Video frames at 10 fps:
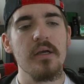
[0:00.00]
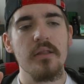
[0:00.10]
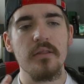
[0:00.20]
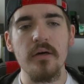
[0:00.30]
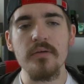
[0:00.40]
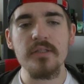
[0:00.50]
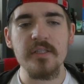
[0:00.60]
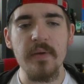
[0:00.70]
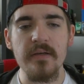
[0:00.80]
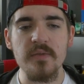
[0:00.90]
those
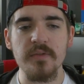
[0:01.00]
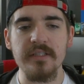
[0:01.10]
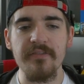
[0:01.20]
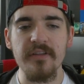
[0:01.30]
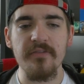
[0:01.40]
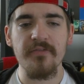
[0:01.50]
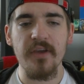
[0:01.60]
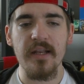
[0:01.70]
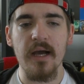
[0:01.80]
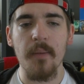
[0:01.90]
spells would definitely
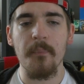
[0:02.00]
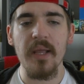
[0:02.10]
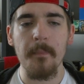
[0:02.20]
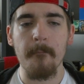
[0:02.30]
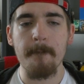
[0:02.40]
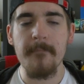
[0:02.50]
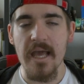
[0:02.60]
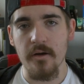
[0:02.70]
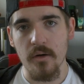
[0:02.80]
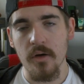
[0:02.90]
fit a bit
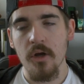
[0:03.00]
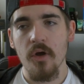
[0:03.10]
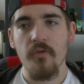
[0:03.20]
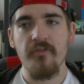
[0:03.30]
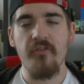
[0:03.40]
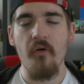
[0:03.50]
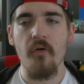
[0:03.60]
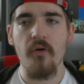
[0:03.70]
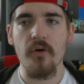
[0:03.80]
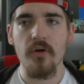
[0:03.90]
better
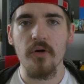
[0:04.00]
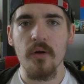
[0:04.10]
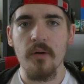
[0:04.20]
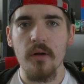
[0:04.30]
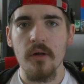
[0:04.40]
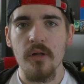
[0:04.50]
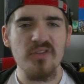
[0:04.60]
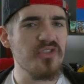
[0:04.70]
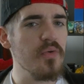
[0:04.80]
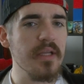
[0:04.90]
for
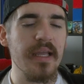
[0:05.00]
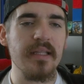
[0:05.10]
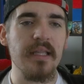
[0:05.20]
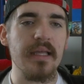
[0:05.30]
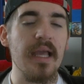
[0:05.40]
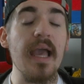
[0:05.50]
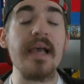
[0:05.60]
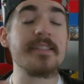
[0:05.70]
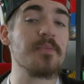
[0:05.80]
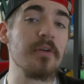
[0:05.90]
doing a
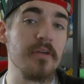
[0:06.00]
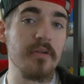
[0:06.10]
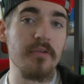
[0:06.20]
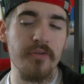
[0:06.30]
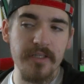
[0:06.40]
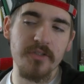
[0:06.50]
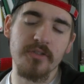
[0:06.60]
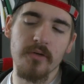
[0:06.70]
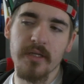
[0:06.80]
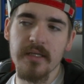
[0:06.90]
Esper creature
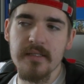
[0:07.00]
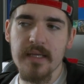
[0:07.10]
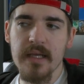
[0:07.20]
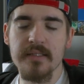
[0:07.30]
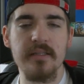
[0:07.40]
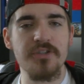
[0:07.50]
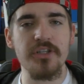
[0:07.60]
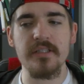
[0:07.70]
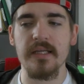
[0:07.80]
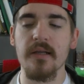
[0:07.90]
token deck, such as